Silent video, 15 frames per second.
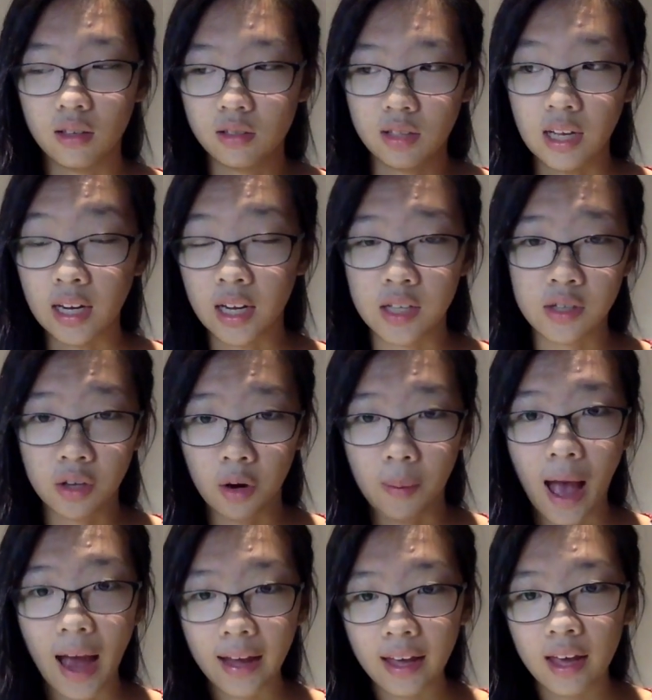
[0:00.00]
He needs to go
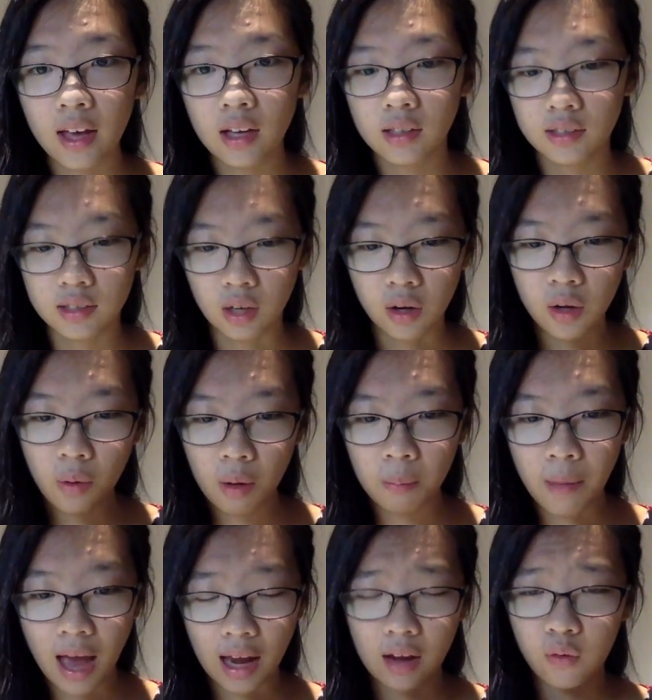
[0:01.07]
back." So he went
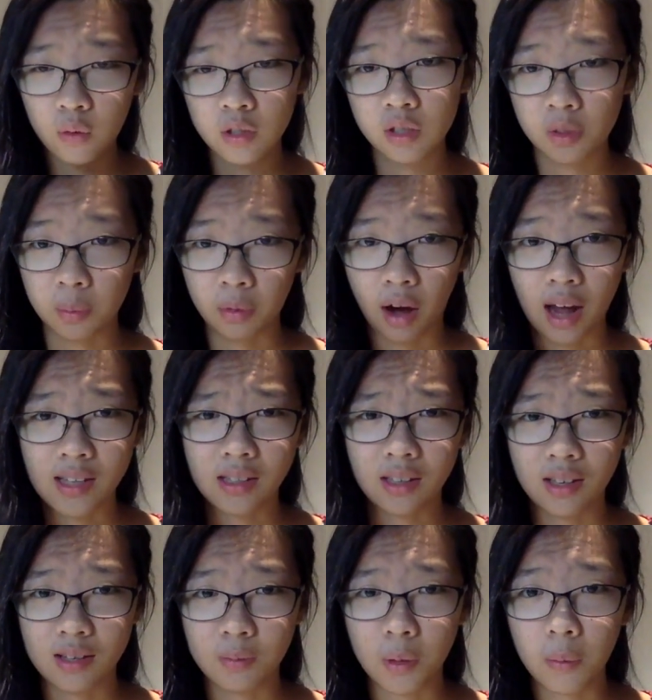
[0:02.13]
back. Everyone was surprised
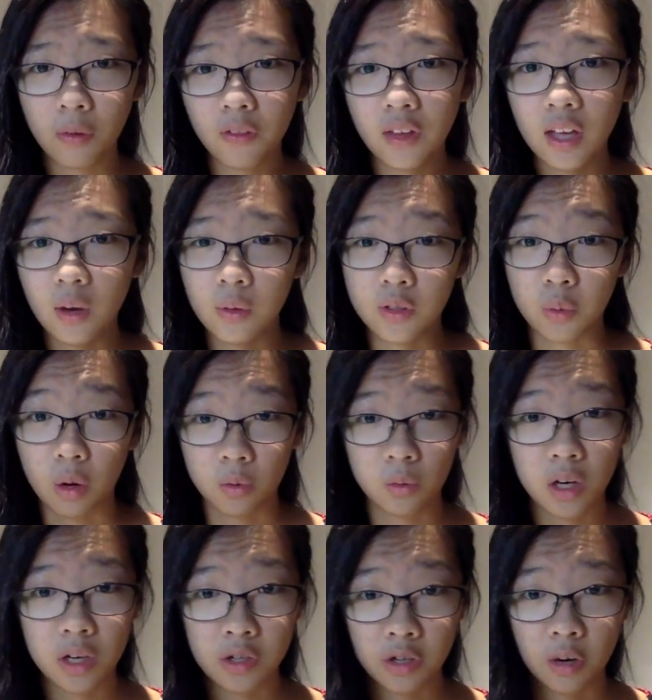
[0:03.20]
because people think it was a
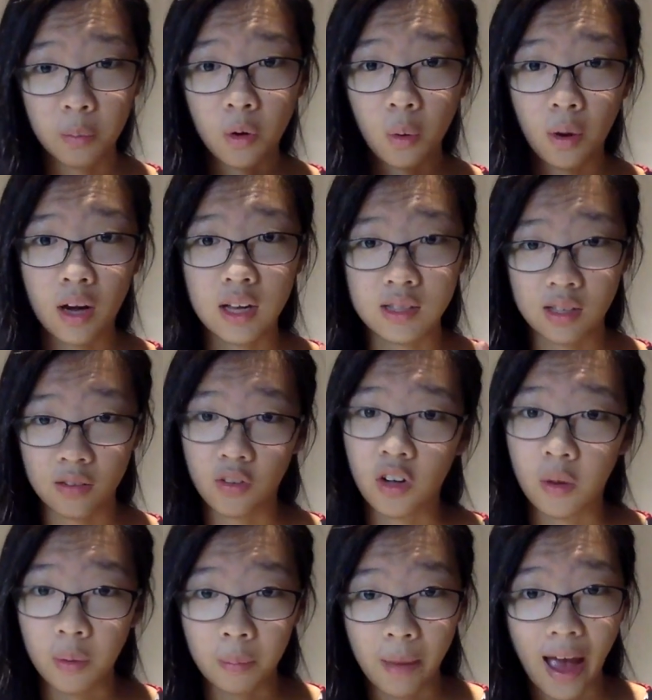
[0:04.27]
one-way trip. Gawain is never
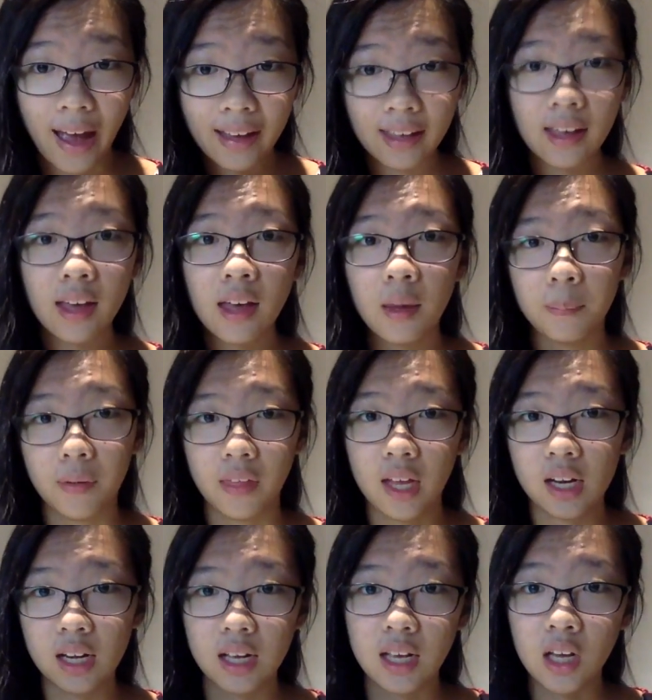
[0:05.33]
coming back. But
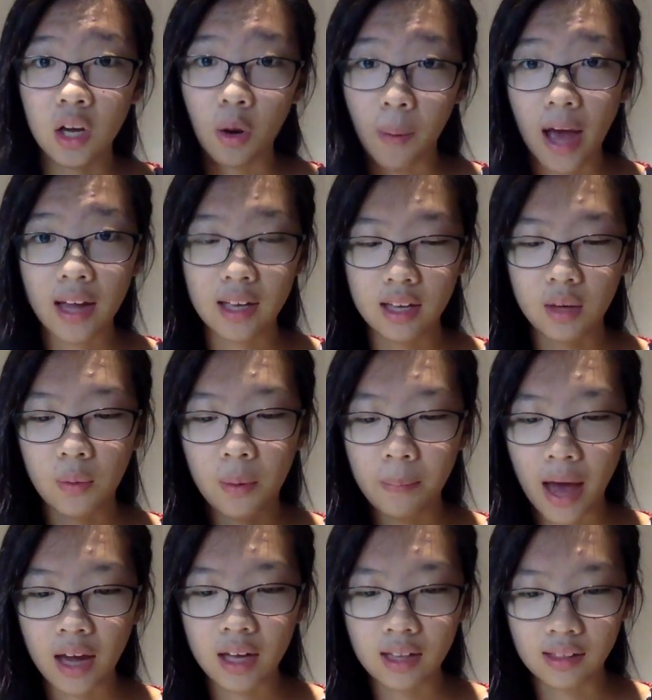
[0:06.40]
then he went
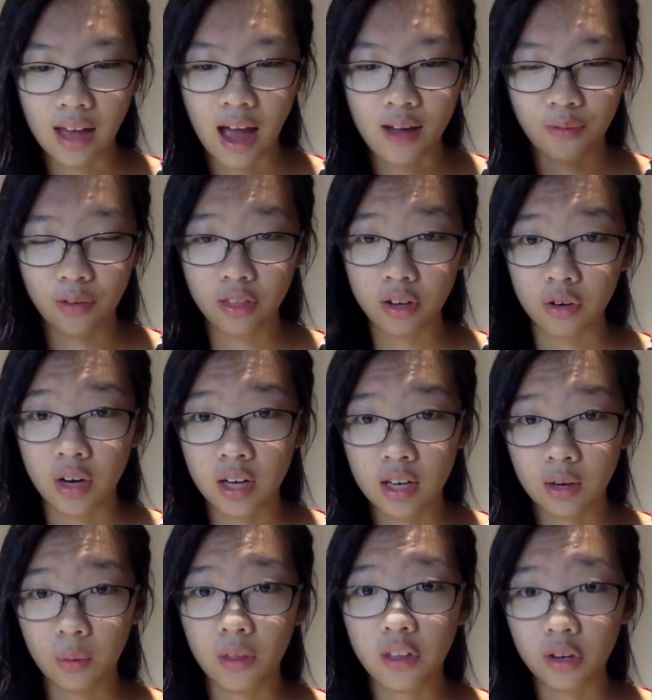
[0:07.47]
back alive with
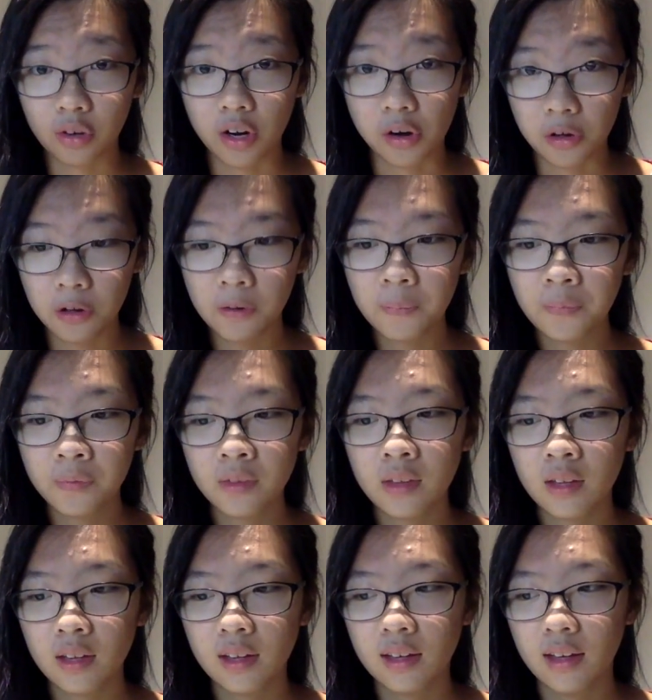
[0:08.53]
the griddle,
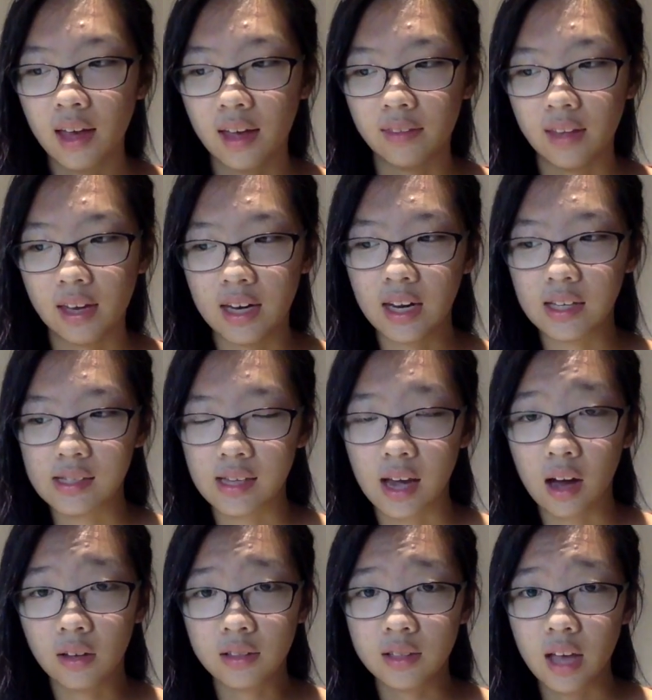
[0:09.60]
and then he
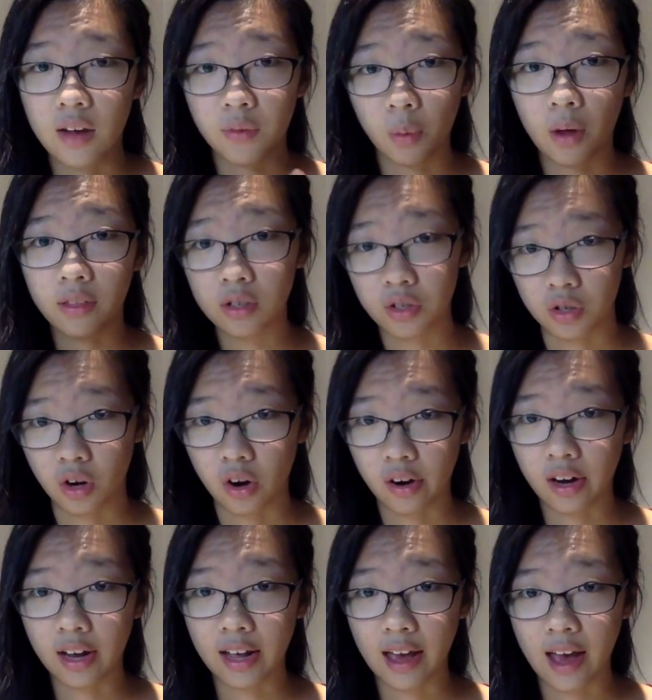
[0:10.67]
tells everyone the
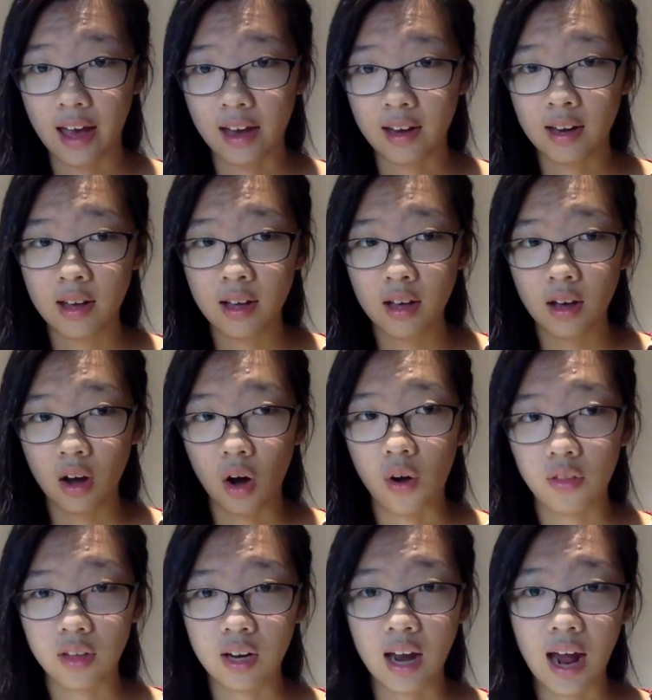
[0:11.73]
story, and
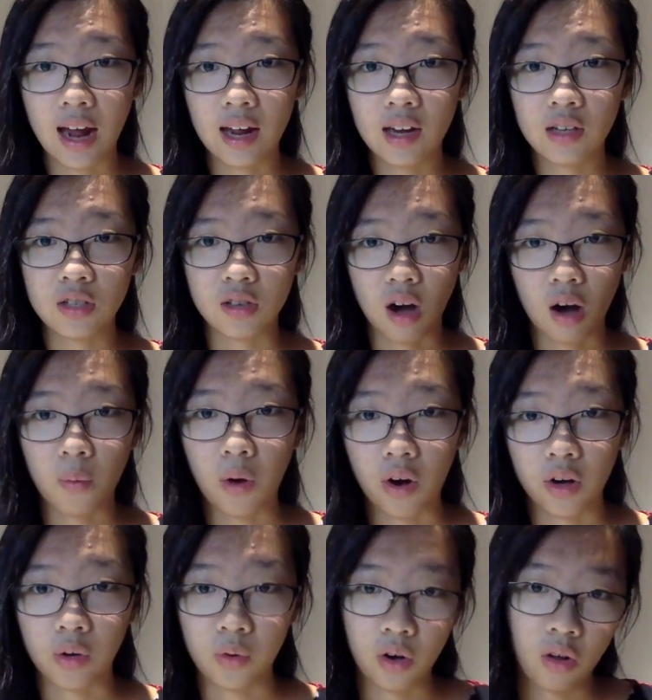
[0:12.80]
all the knights started
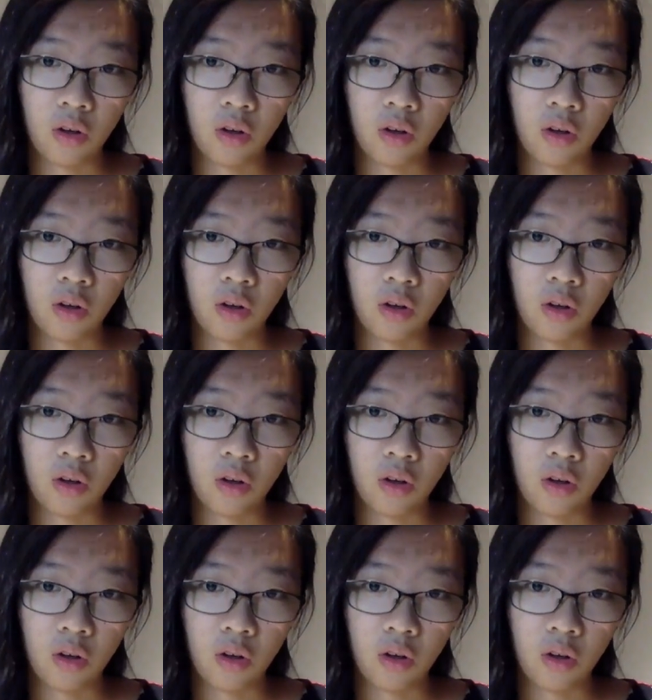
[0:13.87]
wearing